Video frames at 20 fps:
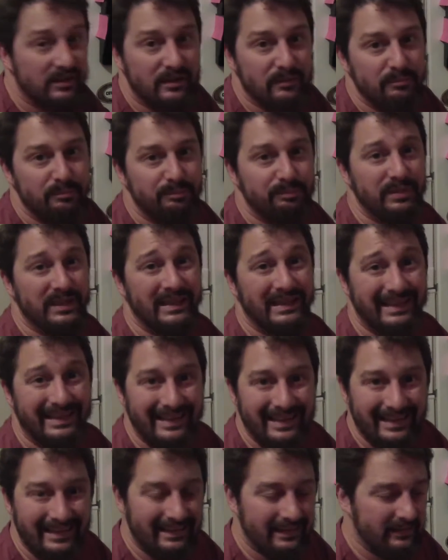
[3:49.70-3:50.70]
going to
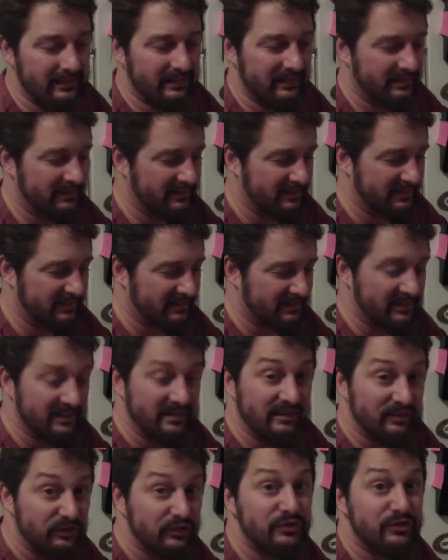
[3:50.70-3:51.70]
begin
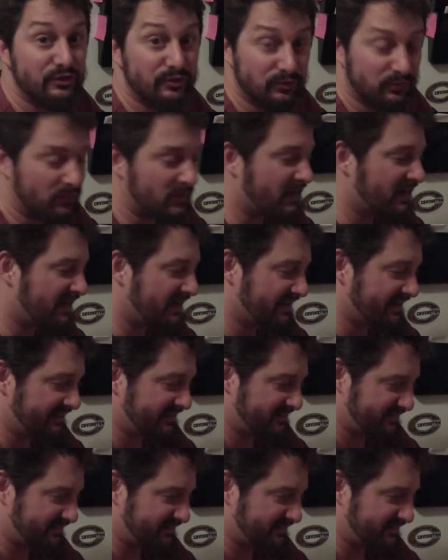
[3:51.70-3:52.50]
to try